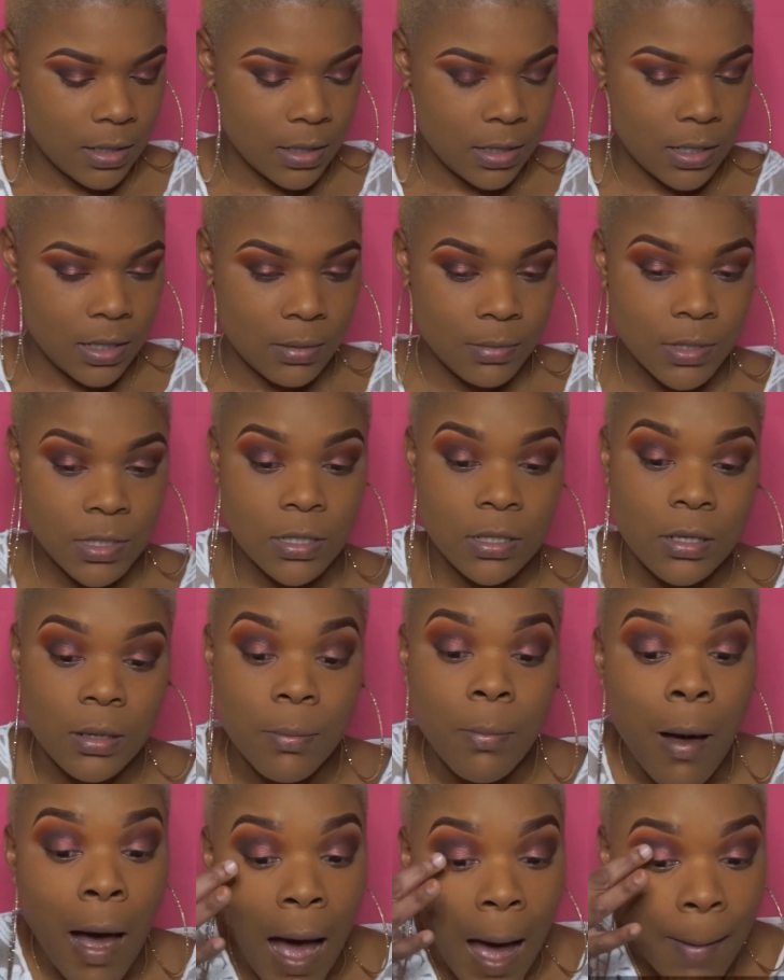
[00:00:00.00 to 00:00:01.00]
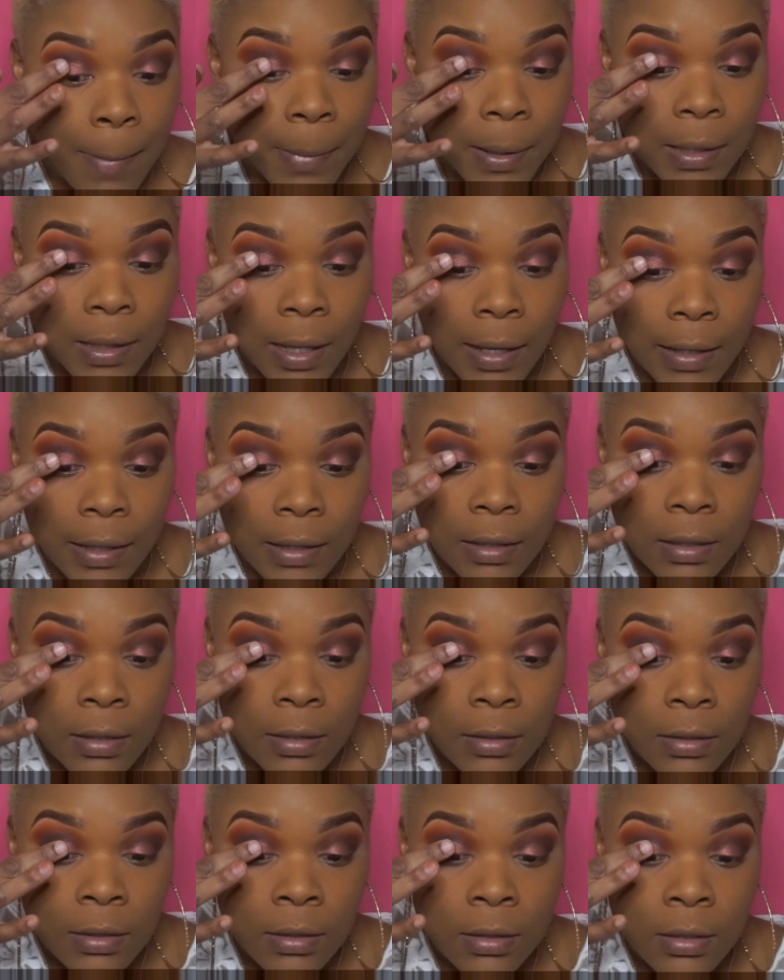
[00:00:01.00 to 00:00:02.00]
I'm just gonna pop it like
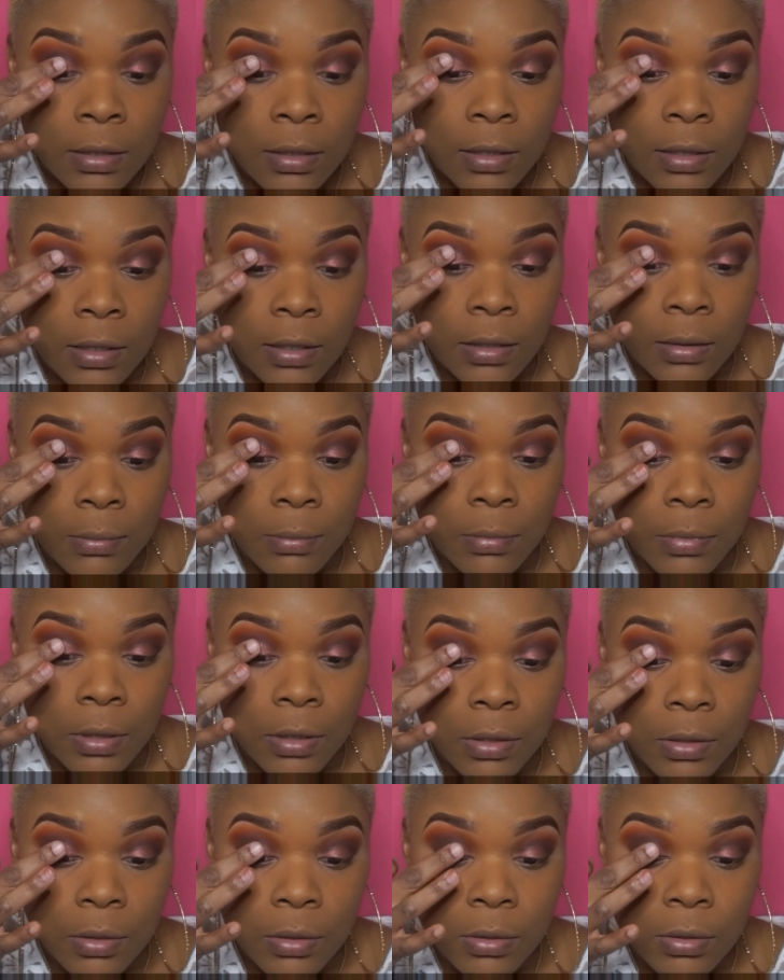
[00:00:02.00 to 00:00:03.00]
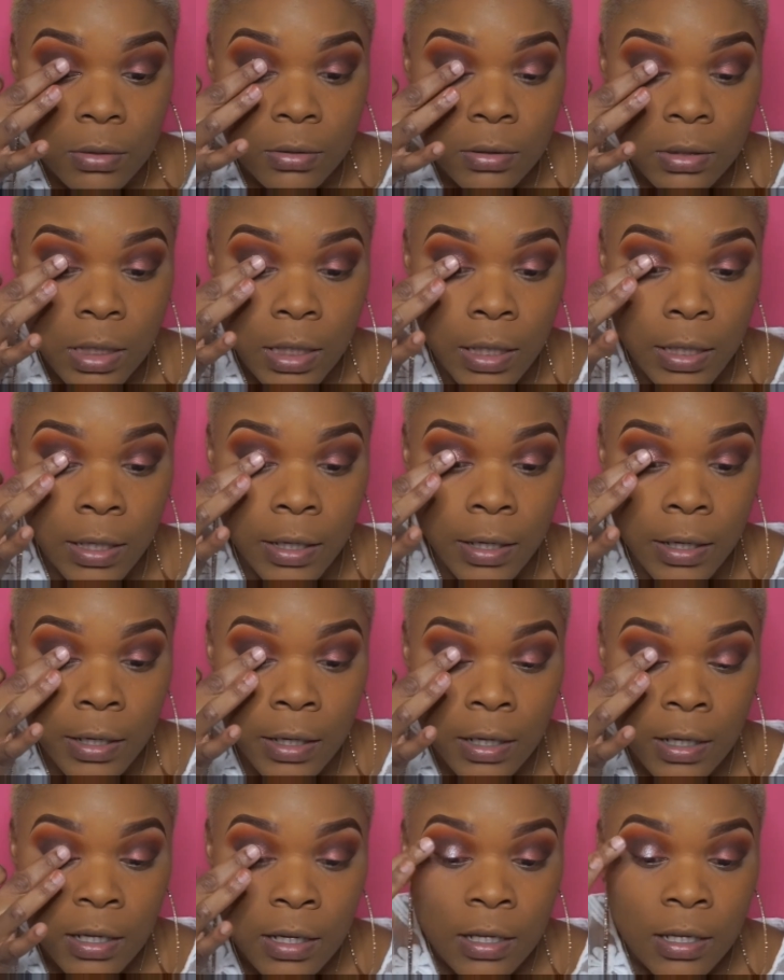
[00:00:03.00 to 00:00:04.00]
in the middle here,
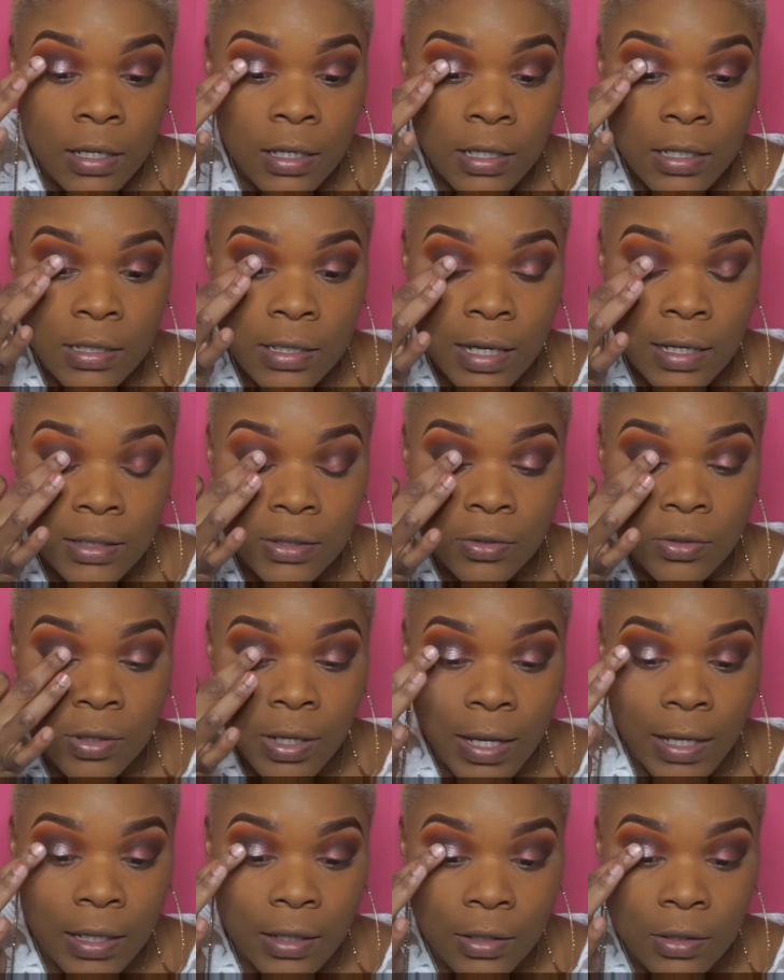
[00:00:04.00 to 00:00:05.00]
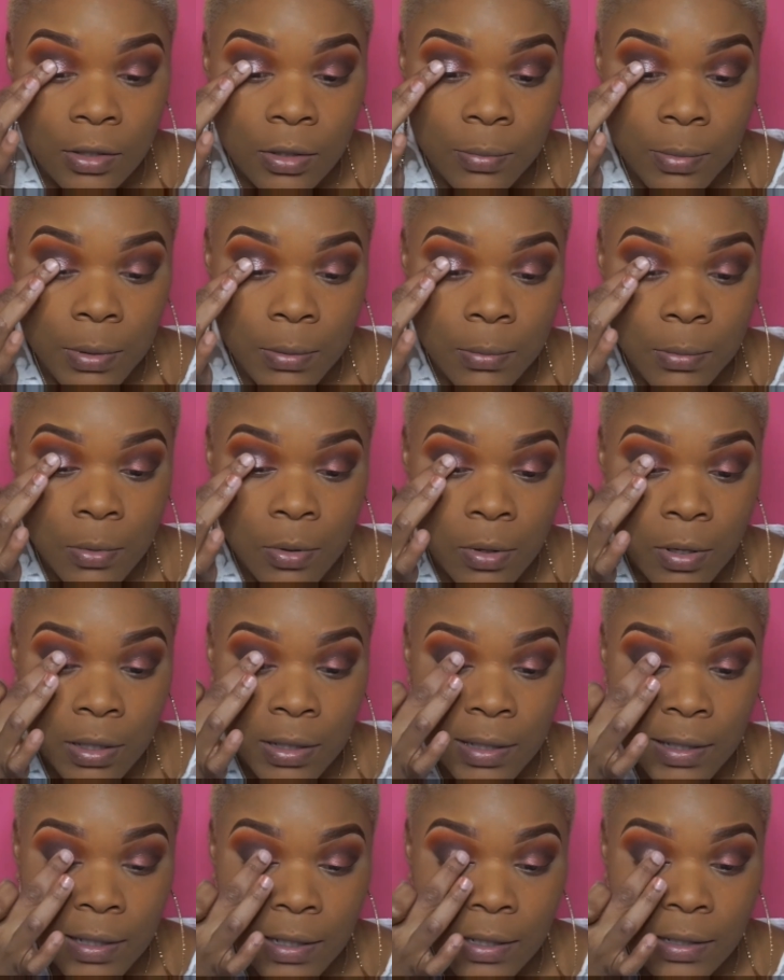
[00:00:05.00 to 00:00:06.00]
because I do like a little bit more,
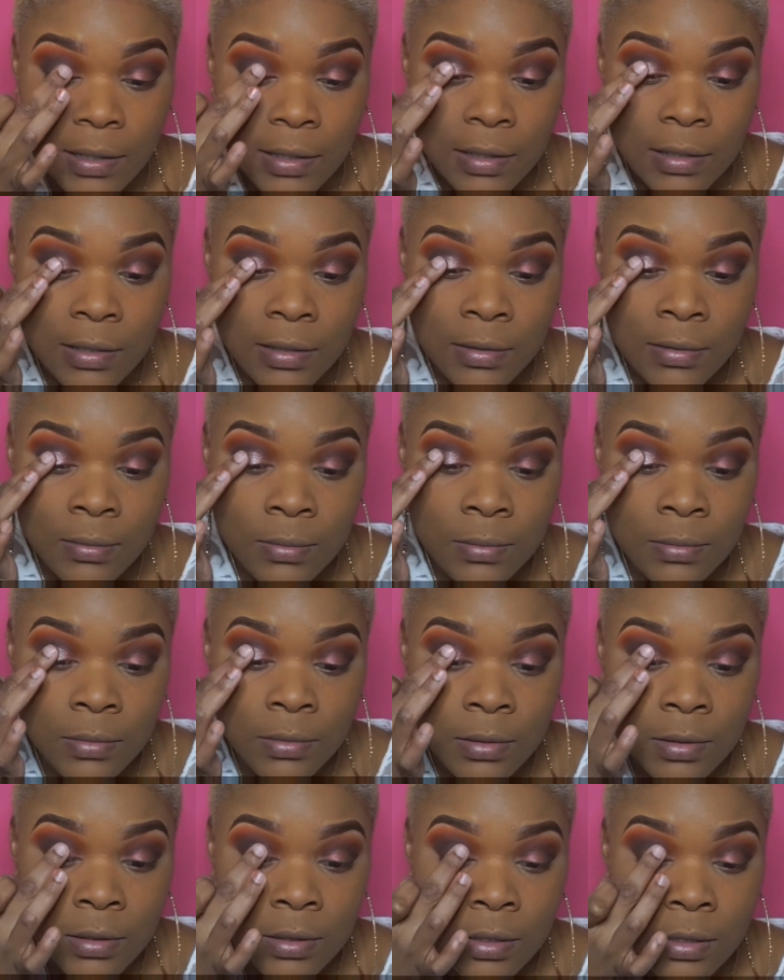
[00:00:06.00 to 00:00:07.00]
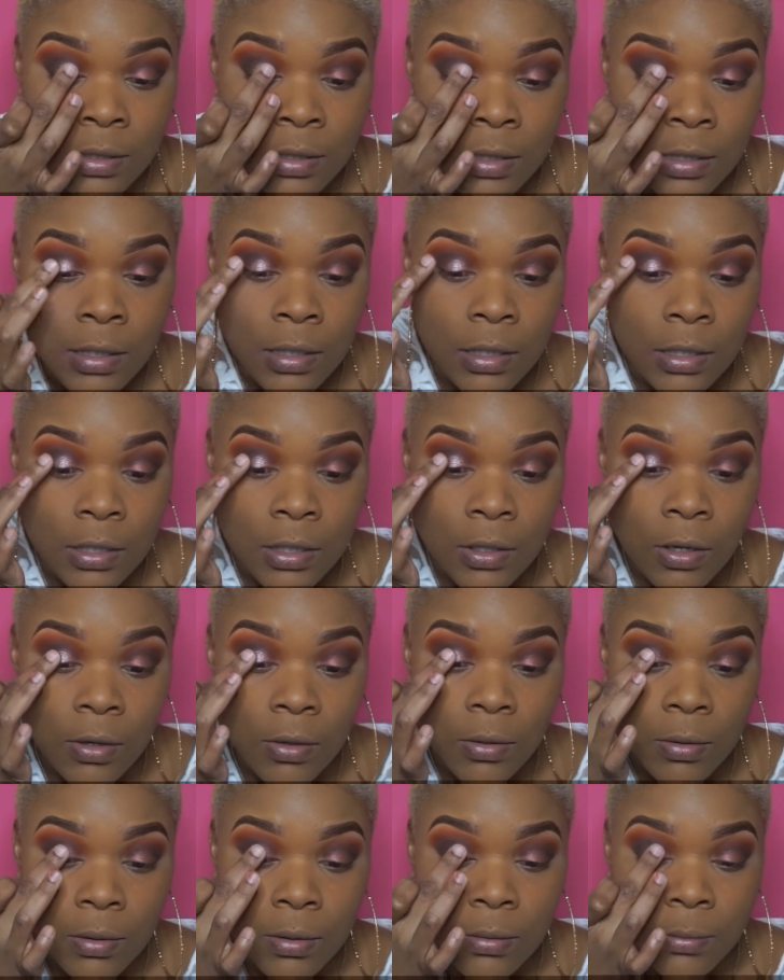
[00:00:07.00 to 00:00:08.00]
like, you
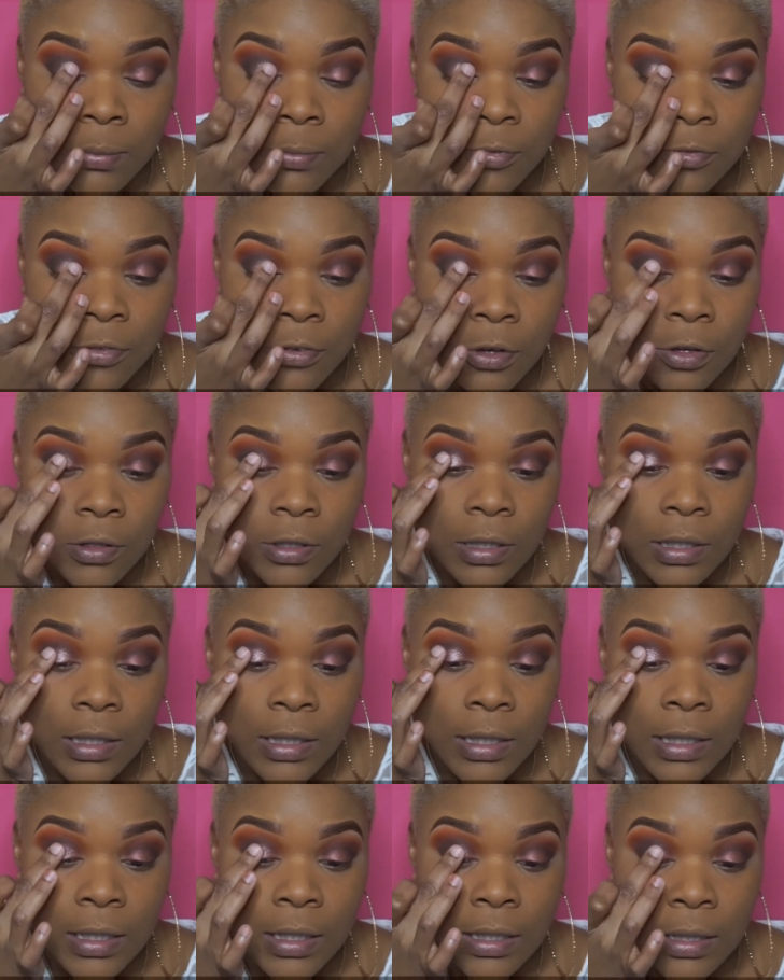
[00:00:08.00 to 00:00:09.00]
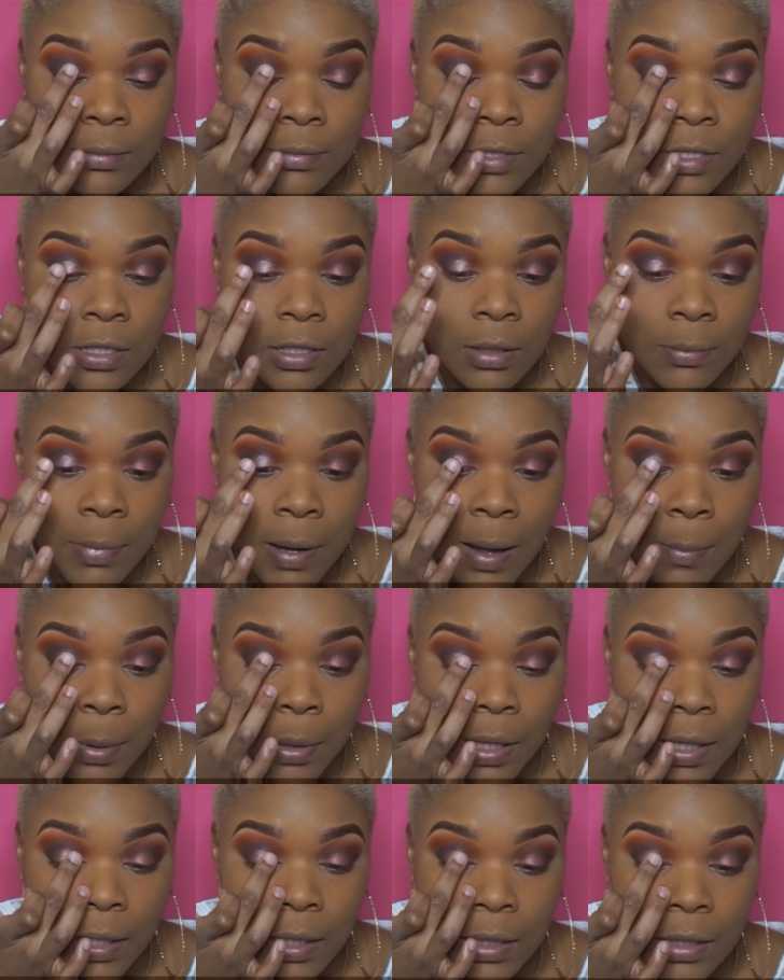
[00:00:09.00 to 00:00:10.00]
know, oomph on the lid. I'm just gonna pop it
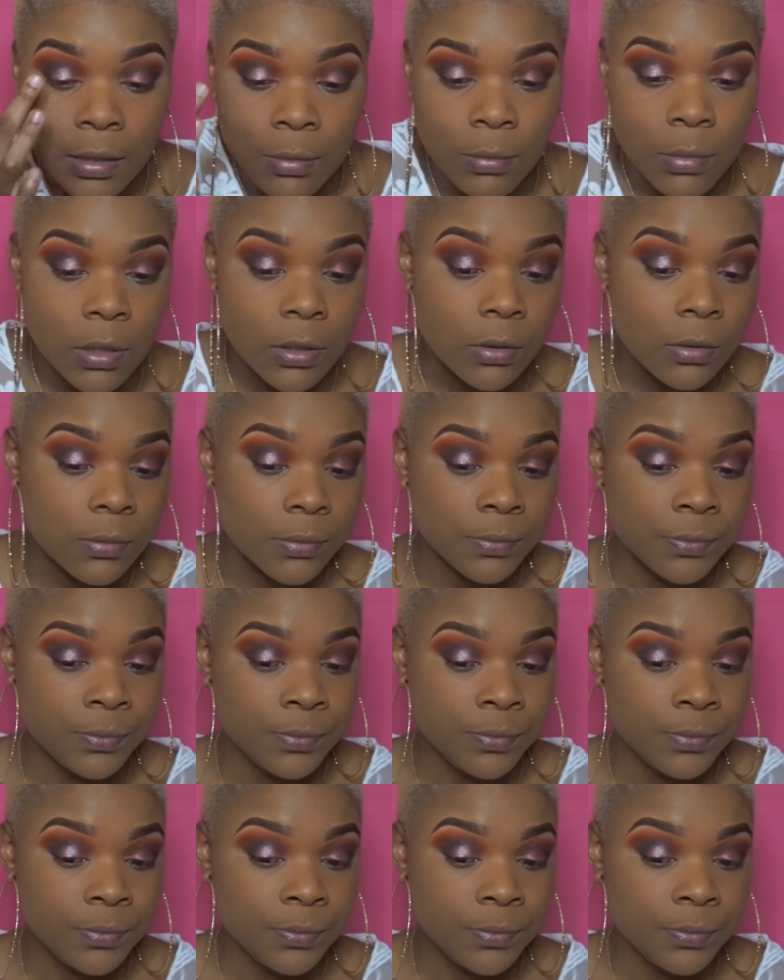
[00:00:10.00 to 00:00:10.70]
like in the middle.